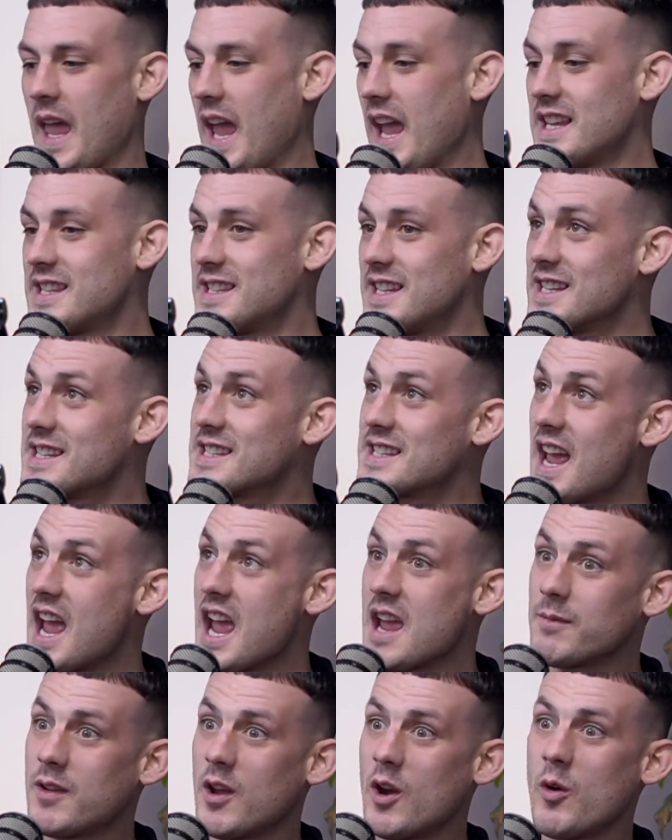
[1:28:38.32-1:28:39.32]
It's the
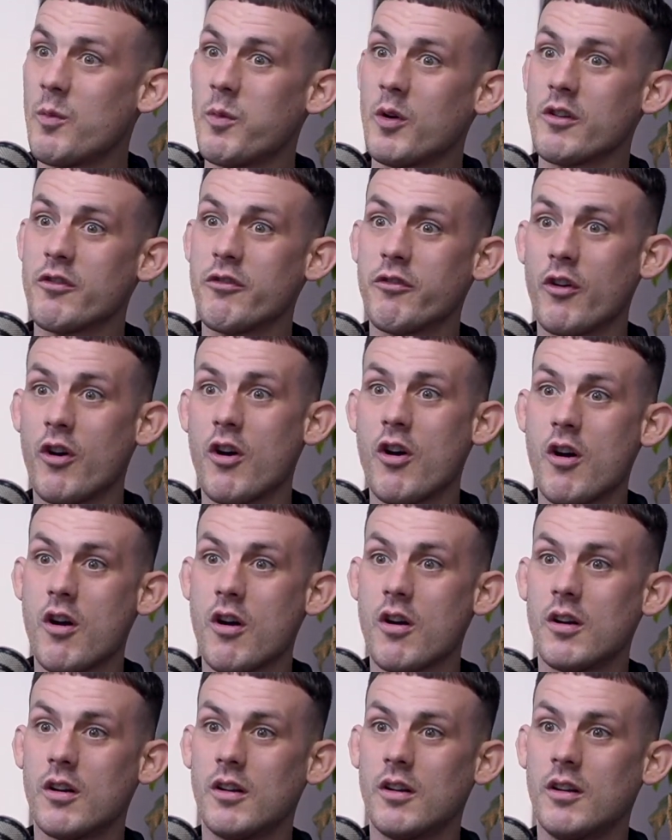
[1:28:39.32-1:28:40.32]
same 2x4,
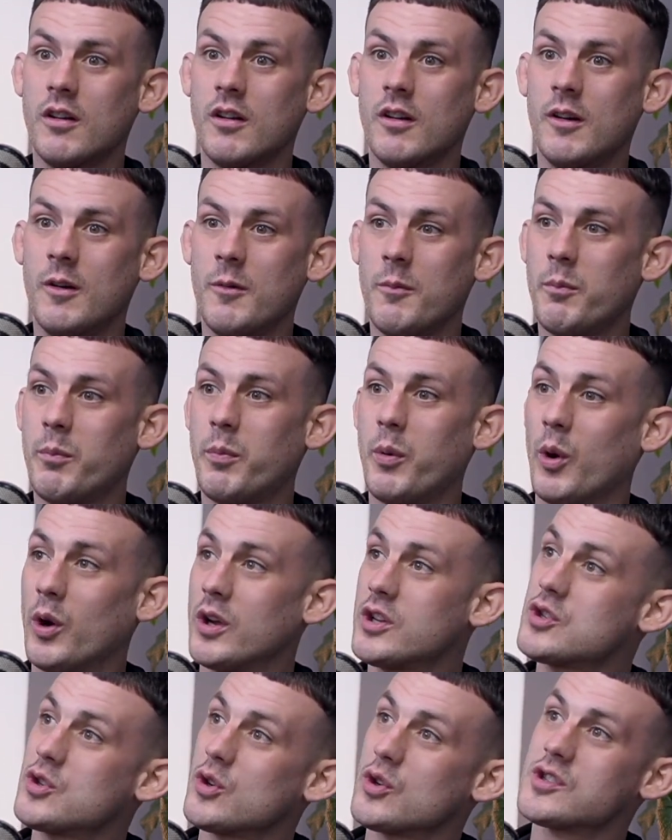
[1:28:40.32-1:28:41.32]
but
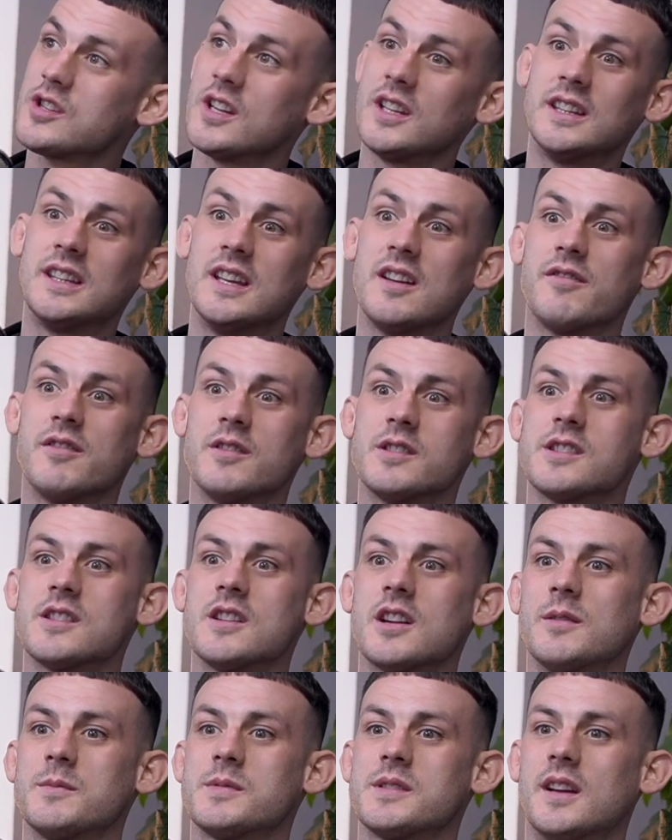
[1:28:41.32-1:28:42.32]
it's just a different
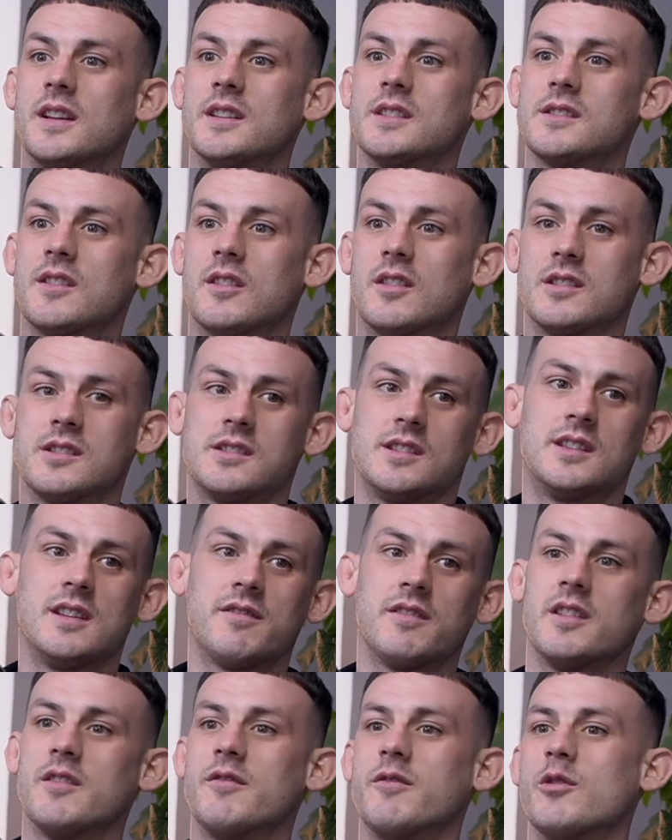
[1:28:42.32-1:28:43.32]
circumstance, or it's a
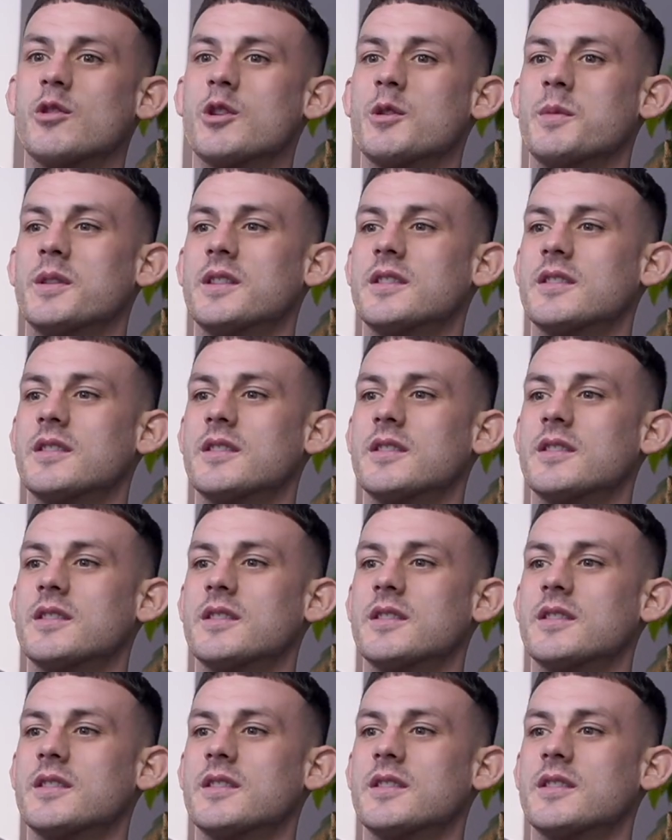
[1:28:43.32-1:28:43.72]
different environment.